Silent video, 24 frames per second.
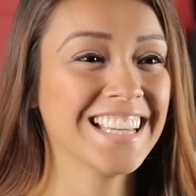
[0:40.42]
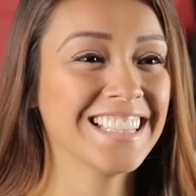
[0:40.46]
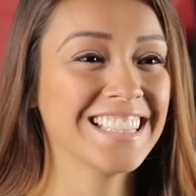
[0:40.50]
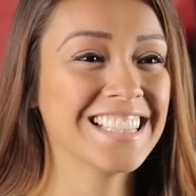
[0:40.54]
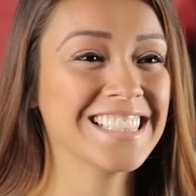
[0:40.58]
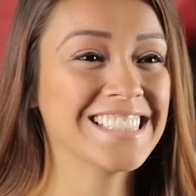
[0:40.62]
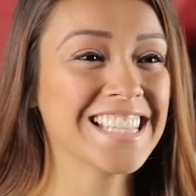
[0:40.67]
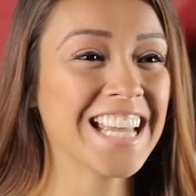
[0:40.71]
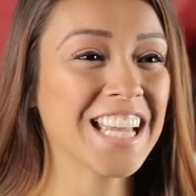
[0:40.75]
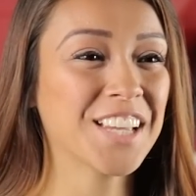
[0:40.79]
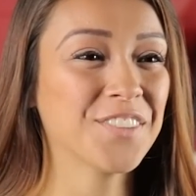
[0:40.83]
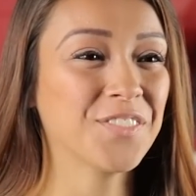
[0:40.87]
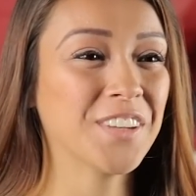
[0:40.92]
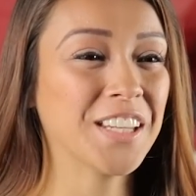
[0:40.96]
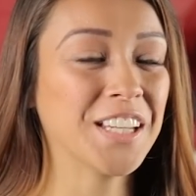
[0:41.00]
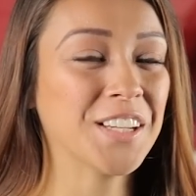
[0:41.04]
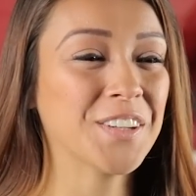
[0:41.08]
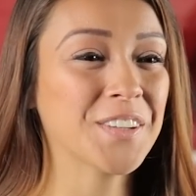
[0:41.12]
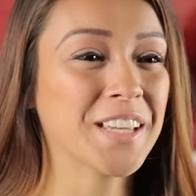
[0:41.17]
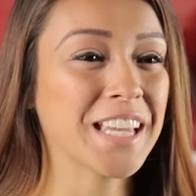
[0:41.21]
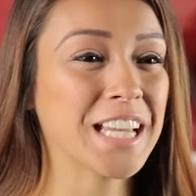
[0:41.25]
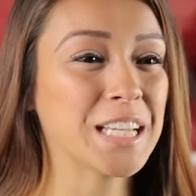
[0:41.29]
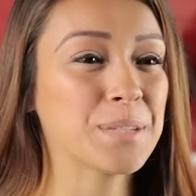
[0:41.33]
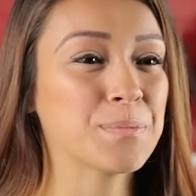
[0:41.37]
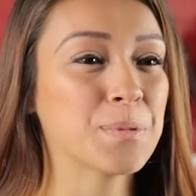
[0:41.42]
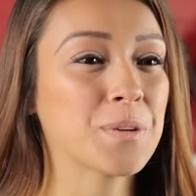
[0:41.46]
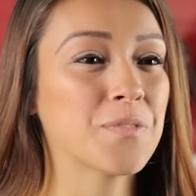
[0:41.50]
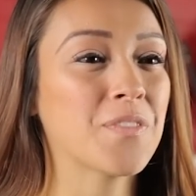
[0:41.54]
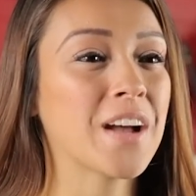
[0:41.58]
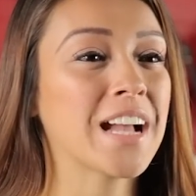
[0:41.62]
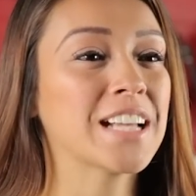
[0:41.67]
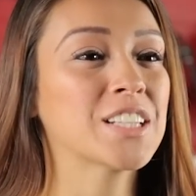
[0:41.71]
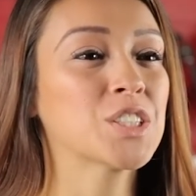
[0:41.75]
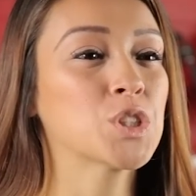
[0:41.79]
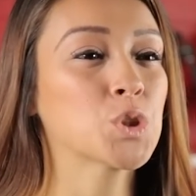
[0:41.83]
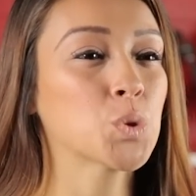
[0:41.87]
The tank video cage
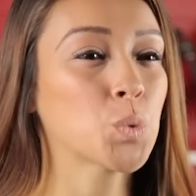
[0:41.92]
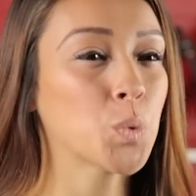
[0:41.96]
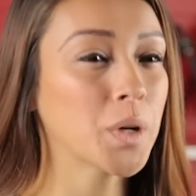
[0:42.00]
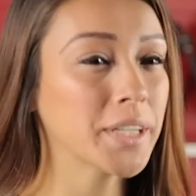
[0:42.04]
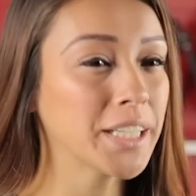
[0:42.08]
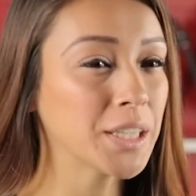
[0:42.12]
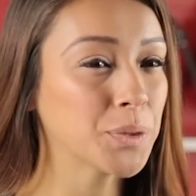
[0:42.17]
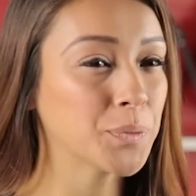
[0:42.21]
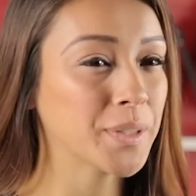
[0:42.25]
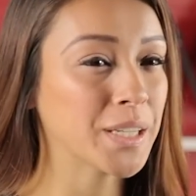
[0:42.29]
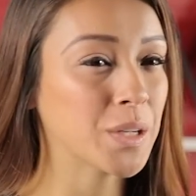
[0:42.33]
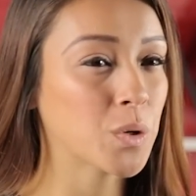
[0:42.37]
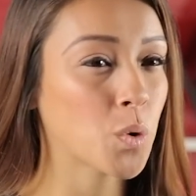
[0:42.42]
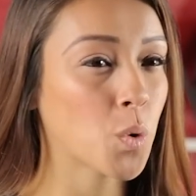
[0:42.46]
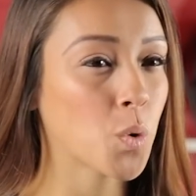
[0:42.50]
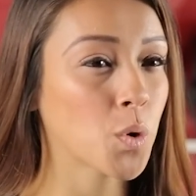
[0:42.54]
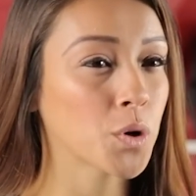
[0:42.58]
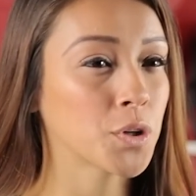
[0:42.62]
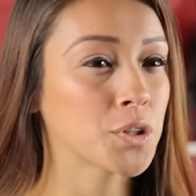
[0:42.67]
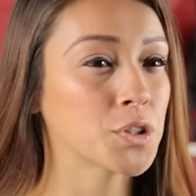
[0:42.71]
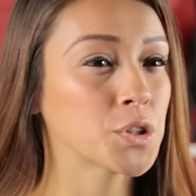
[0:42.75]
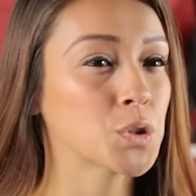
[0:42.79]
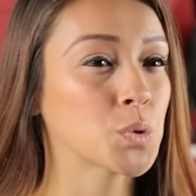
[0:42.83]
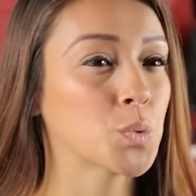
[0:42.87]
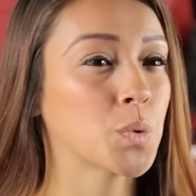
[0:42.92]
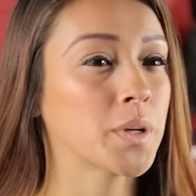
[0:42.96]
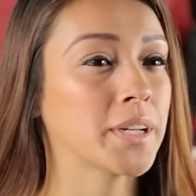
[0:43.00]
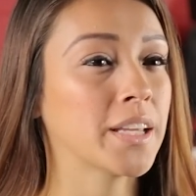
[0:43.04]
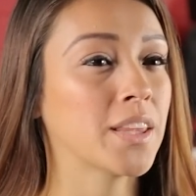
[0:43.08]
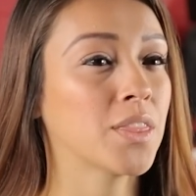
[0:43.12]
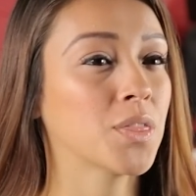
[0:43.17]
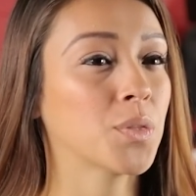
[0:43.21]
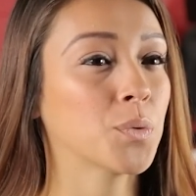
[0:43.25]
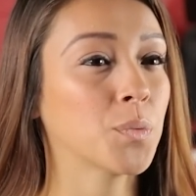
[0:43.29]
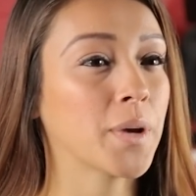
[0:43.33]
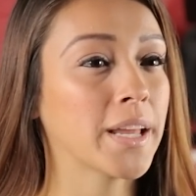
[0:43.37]
provides
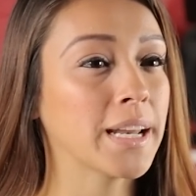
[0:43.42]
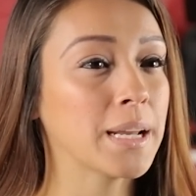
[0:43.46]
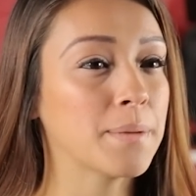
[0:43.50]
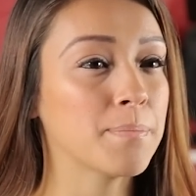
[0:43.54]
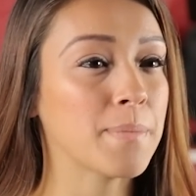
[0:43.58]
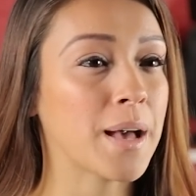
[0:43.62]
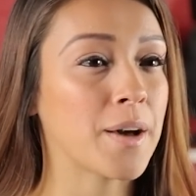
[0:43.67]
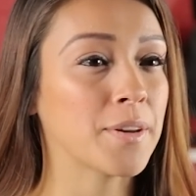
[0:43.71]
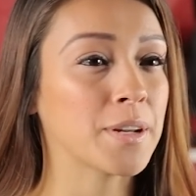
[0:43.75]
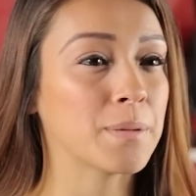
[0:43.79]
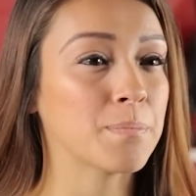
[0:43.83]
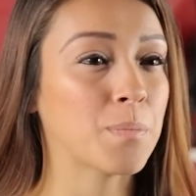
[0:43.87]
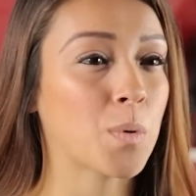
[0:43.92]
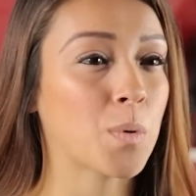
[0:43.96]
23/4-20 threaded mounting